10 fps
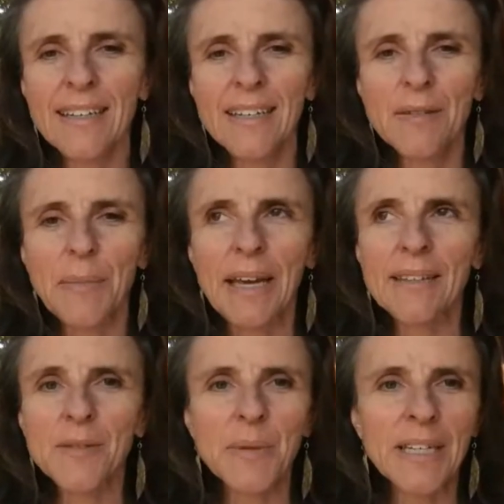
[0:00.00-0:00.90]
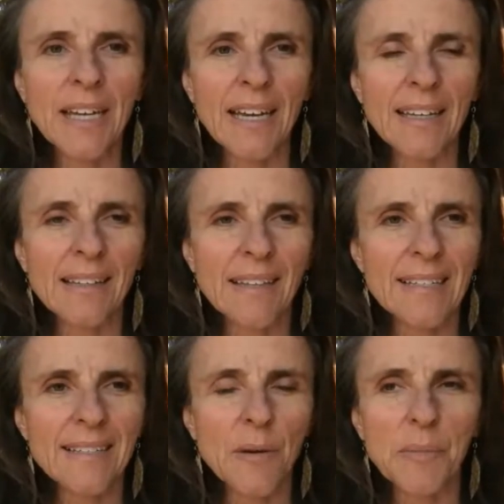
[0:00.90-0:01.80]
My husband and I, the
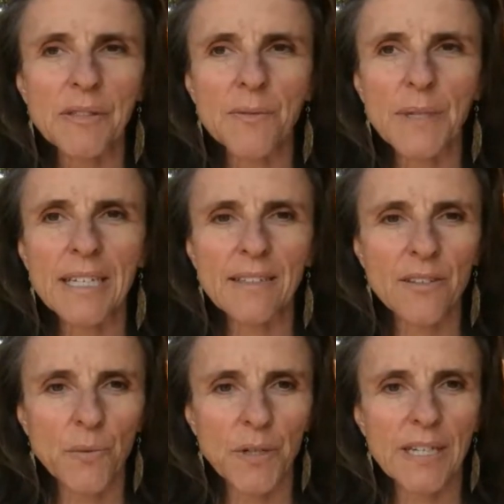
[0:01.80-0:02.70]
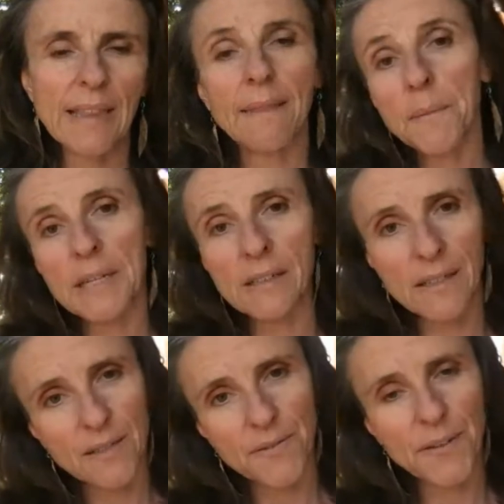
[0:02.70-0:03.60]
last couple of weeks. So we're in the middle
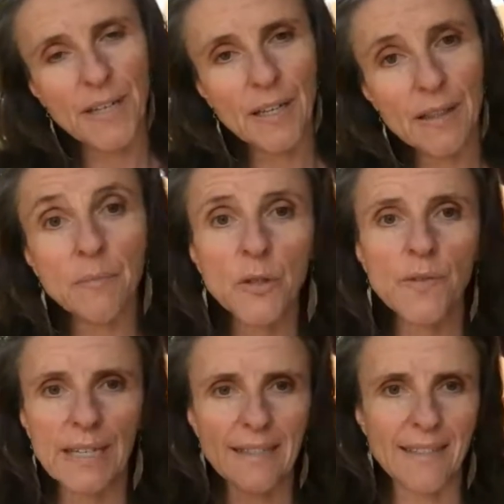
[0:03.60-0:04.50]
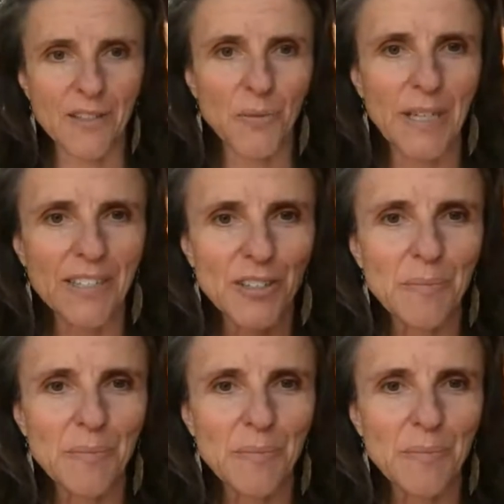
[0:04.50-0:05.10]
of the moving situation.